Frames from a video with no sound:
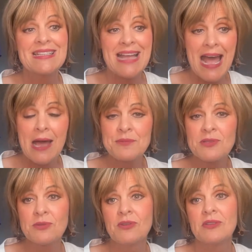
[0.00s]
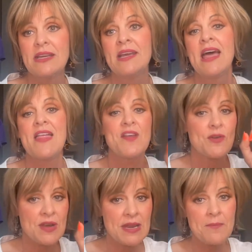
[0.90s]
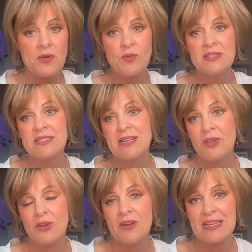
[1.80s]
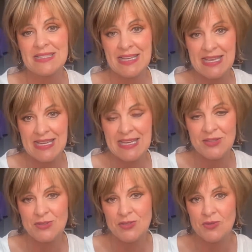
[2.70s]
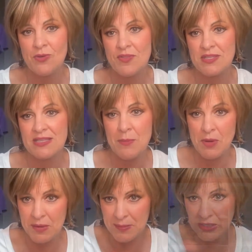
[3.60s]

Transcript: is absolutely their #1 seller as they get into the summer. But I